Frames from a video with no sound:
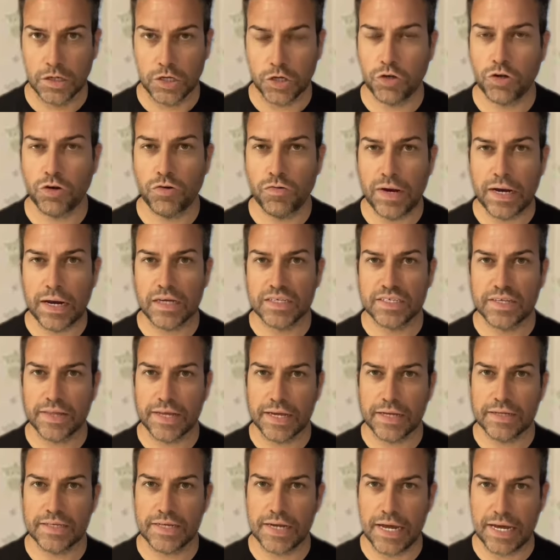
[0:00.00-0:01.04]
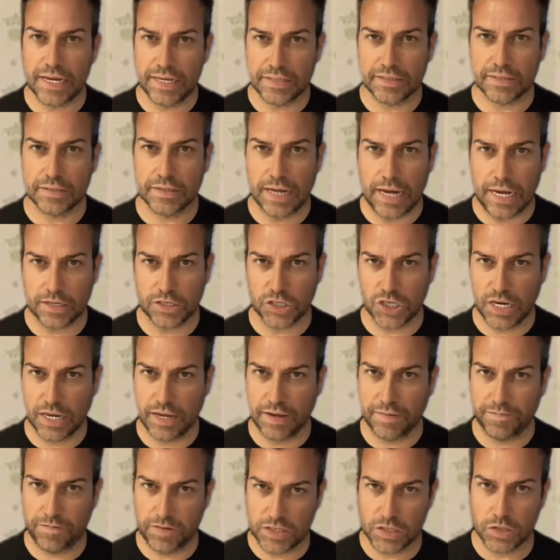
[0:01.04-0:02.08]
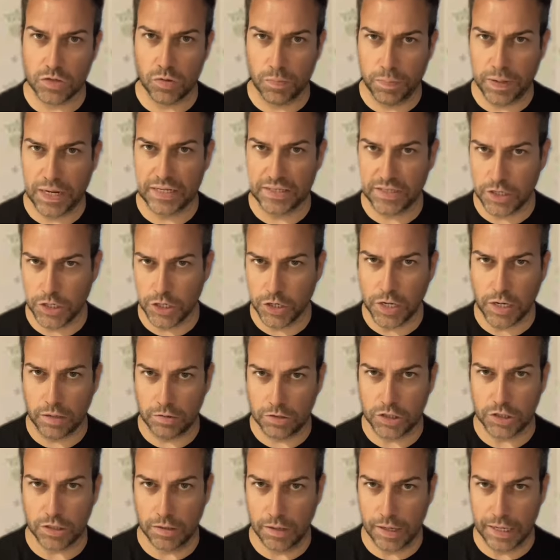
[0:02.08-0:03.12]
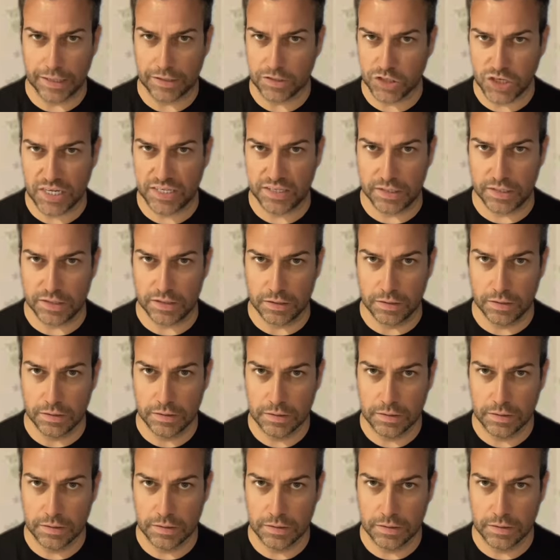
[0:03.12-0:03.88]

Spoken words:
You do realise that the internet isn't actually a physical place that you go to, like Chessington.